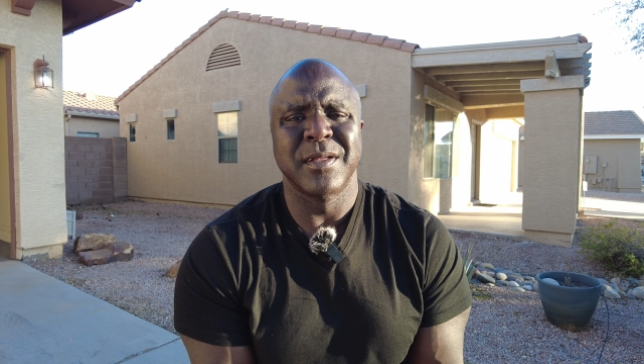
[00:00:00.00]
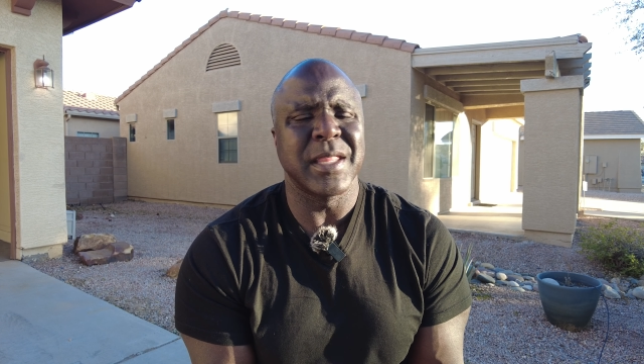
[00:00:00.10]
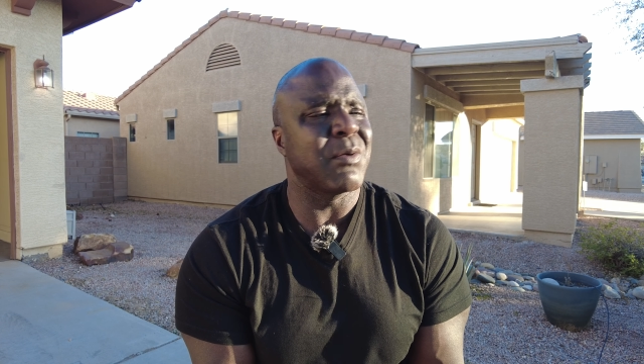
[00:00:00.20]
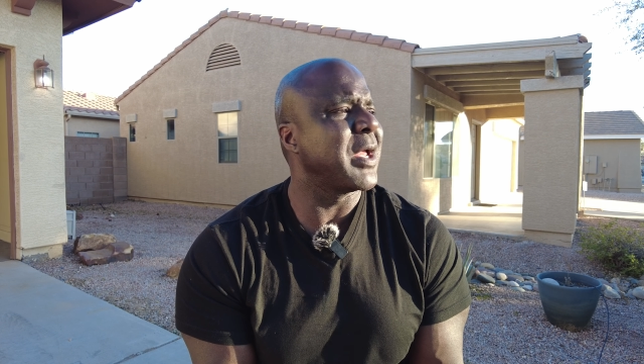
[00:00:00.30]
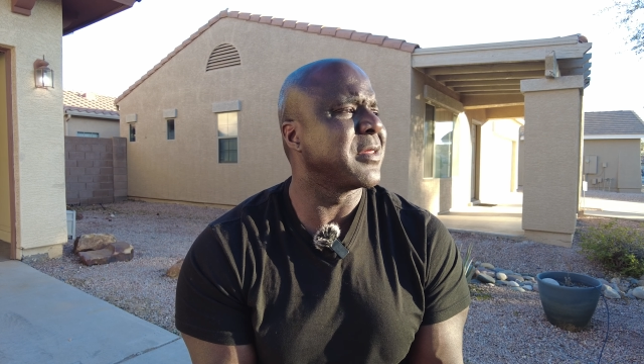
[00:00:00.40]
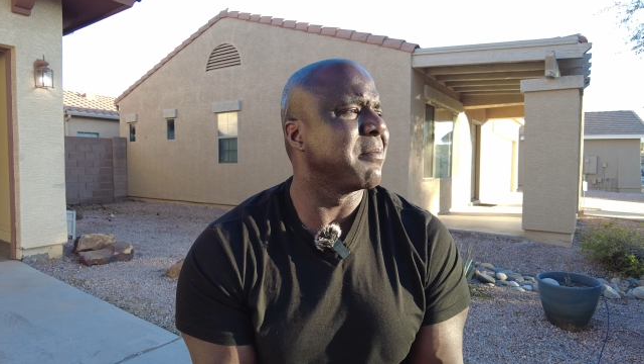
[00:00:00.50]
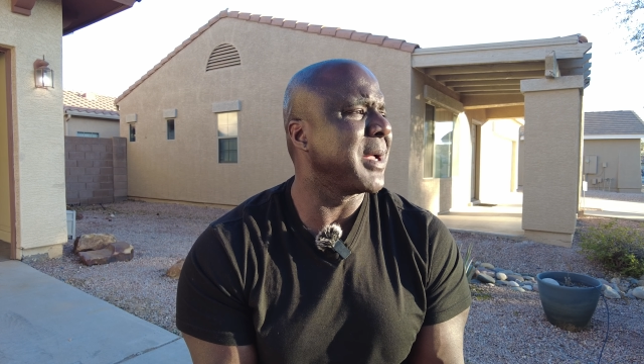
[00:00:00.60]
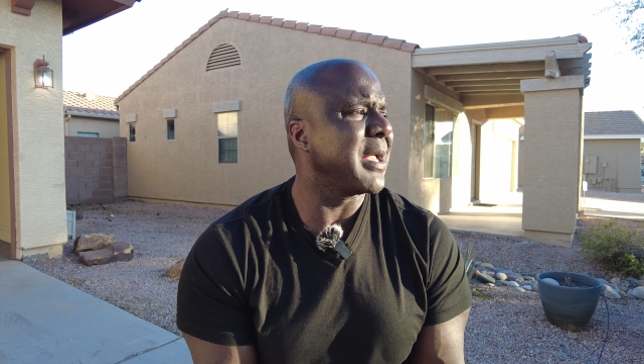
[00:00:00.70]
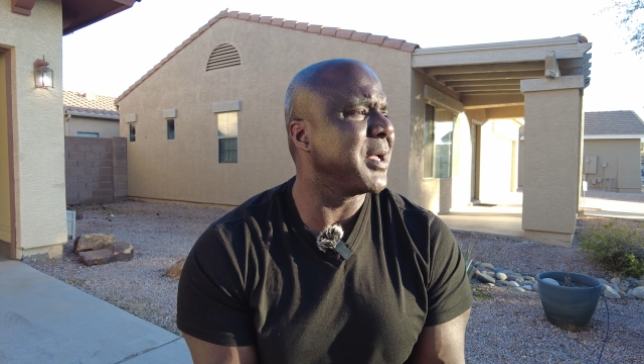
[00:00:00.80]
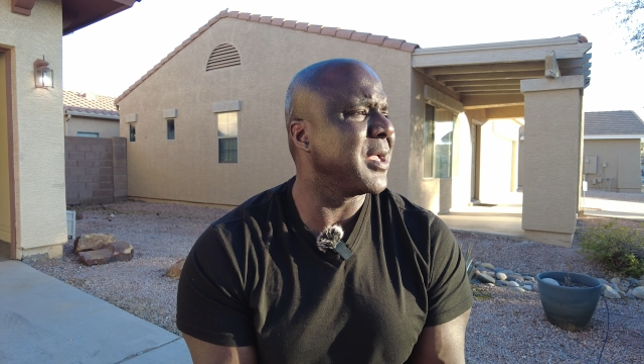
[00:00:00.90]
they raising
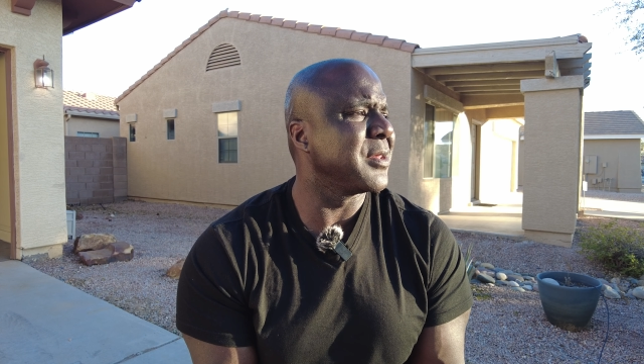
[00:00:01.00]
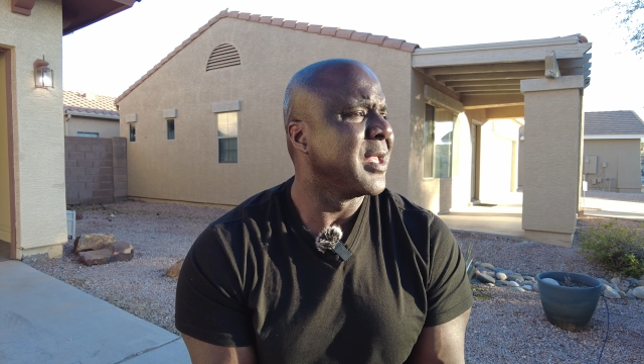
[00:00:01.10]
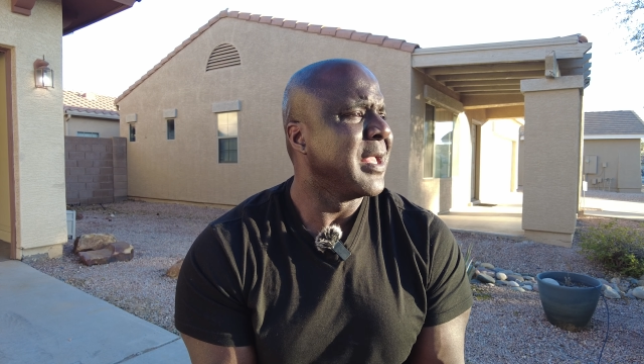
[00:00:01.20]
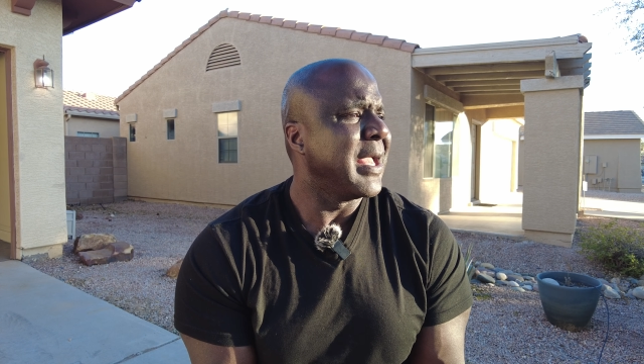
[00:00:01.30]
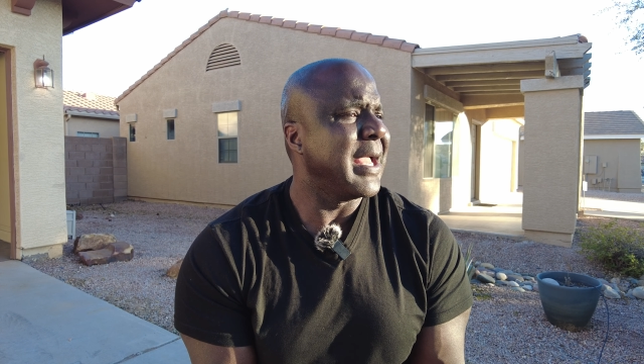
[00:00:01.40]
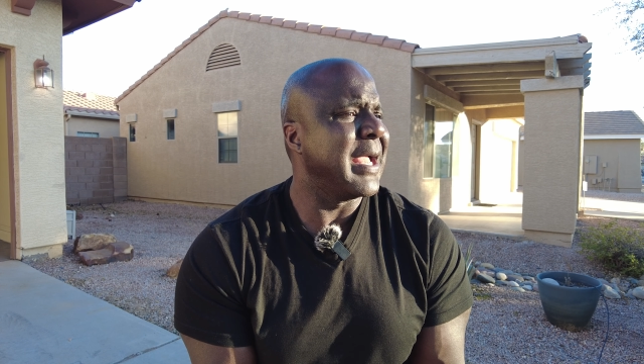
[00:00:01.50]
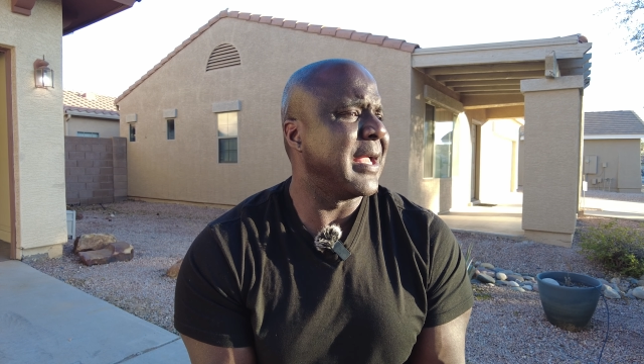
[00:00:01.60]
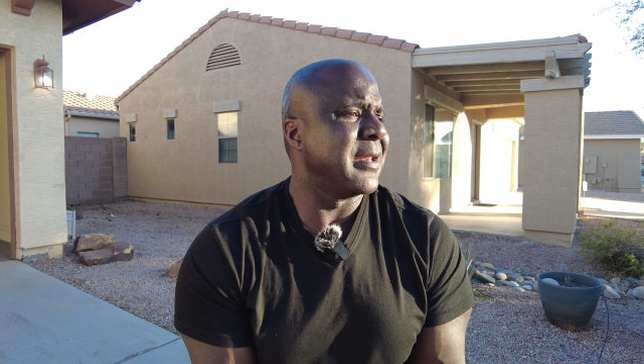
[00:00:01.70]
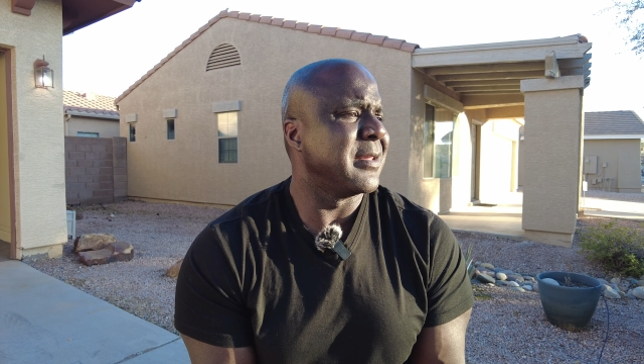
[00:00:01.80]
babies, and